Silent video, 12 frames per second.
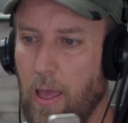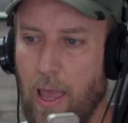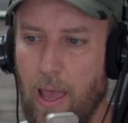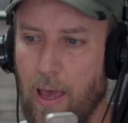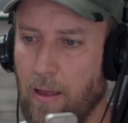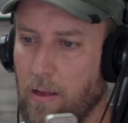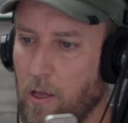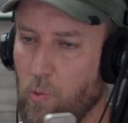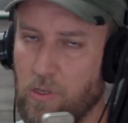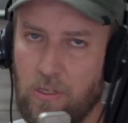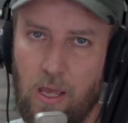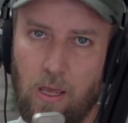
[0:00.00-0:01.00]
and it
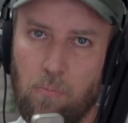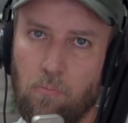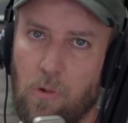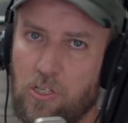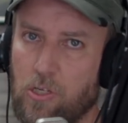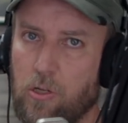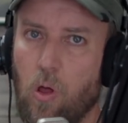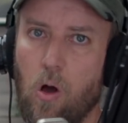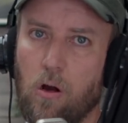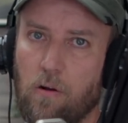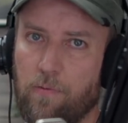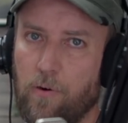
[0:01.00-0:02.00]
would take much
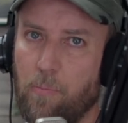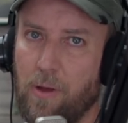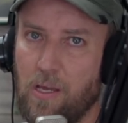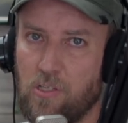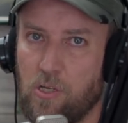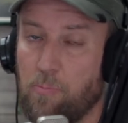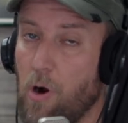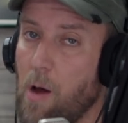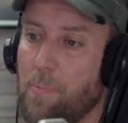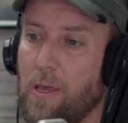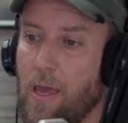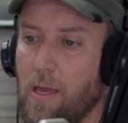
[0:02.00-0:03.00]
longer for bass to
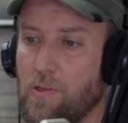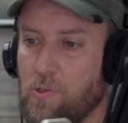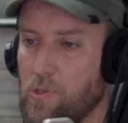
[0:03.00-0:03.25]
propagate.